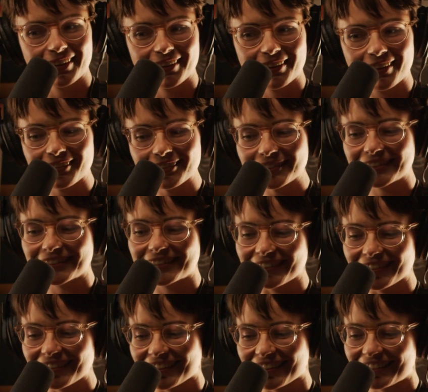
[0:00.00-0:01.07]
I was
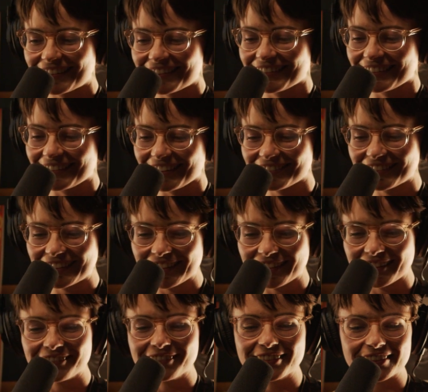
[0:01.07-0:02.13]
stoked. I mean,
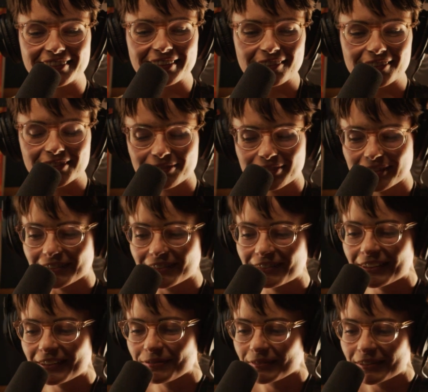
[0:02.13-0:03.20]
that was my
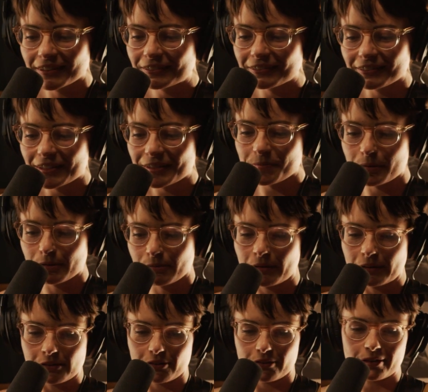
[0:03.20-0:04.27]
dream. That's always been
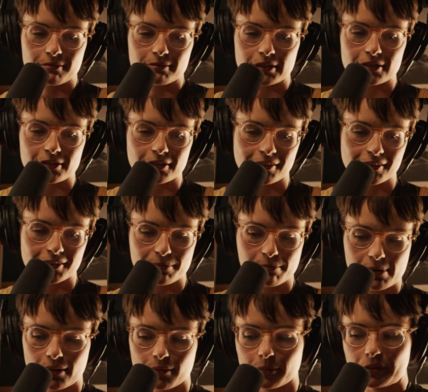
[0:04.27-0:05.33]
my dream, is to just
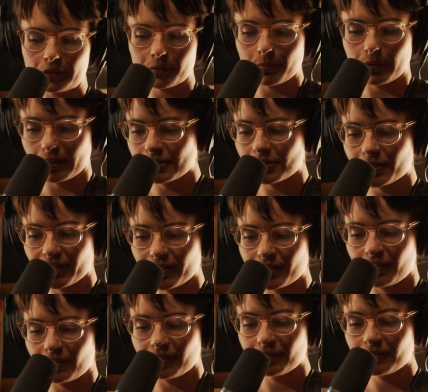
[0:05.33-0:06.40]
be able to play shows
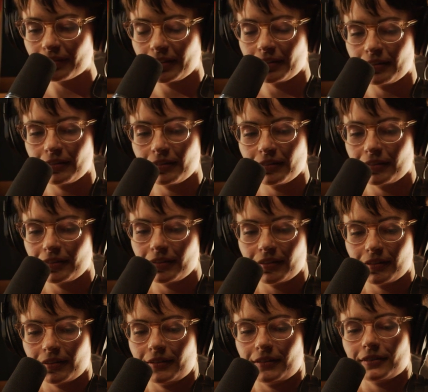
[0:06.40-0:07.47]
and
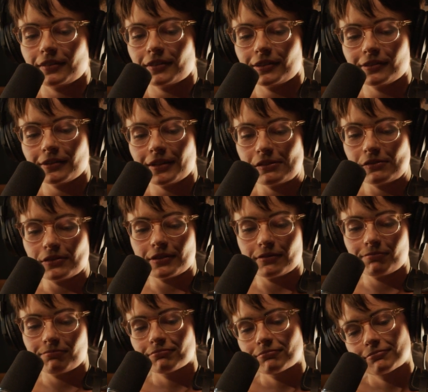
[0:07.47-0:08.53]
go around
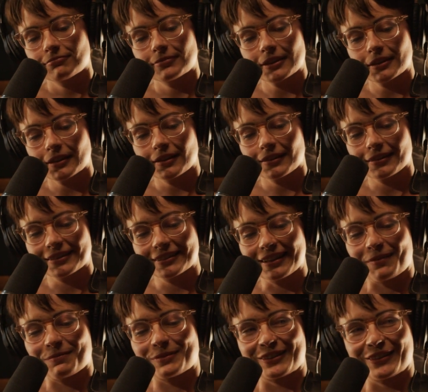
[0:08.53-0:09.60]
singing the
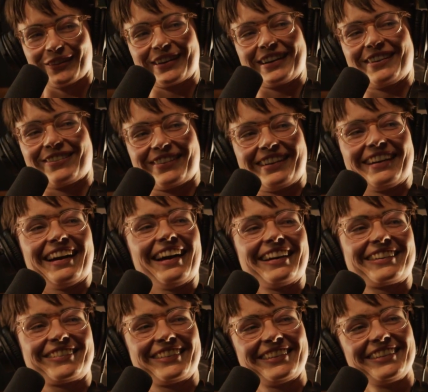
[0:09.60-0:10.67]
same song every
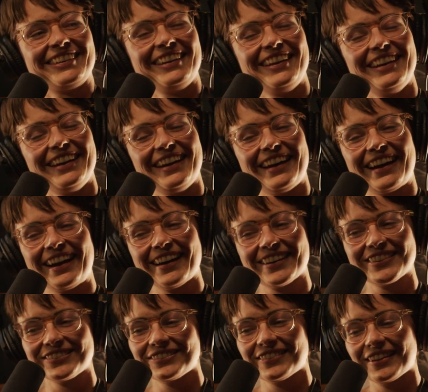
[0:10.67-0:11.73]
night.
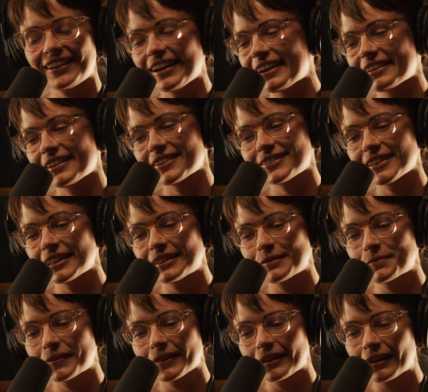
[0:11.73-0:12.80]
And I really,
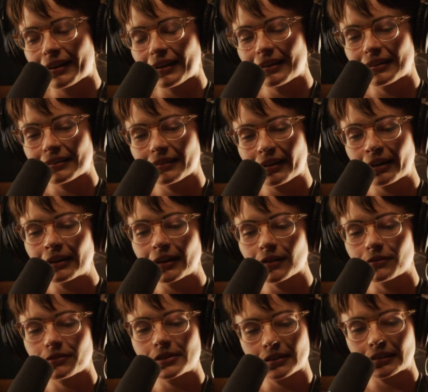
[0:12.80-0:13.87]
I
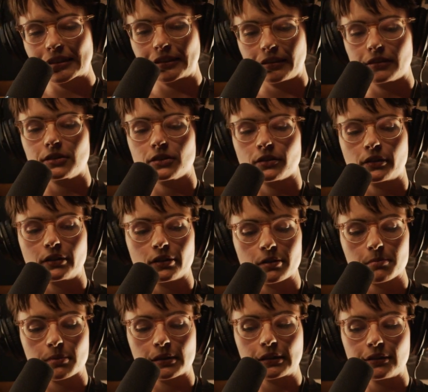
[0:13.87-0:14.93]
love singing that song and I
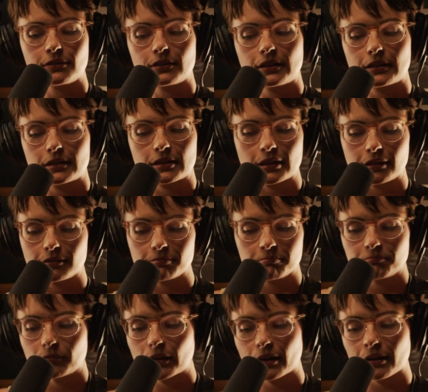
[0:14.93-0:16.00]
believe in it and
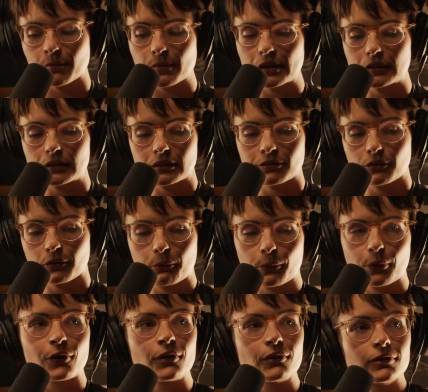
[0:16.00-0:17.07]
I meant every
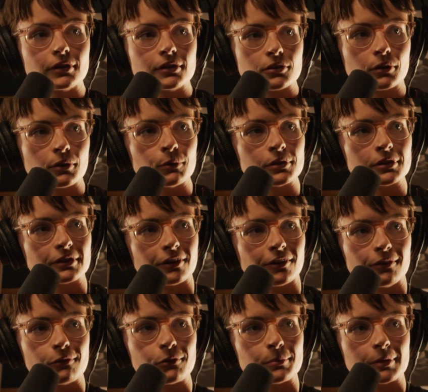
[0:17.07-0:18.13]
word of it. So it wasn't
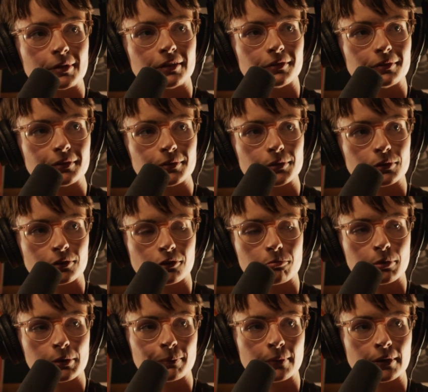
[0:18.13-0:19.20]
hard for me to sort of
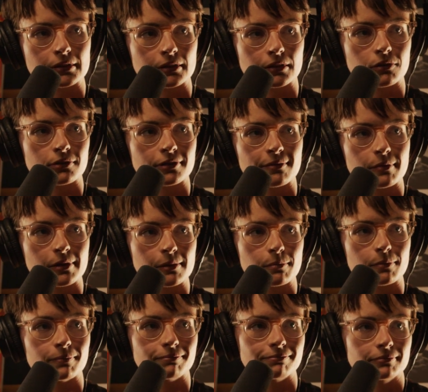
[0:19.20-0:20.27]
put myself and my
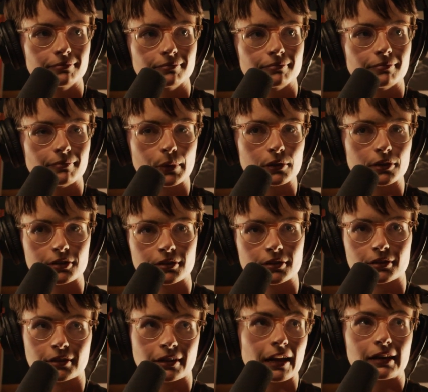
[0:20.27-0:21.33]

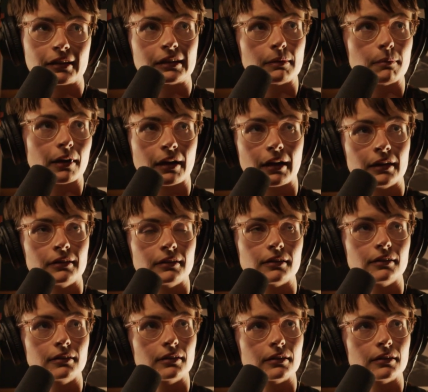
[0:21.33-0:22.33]
personality behind it.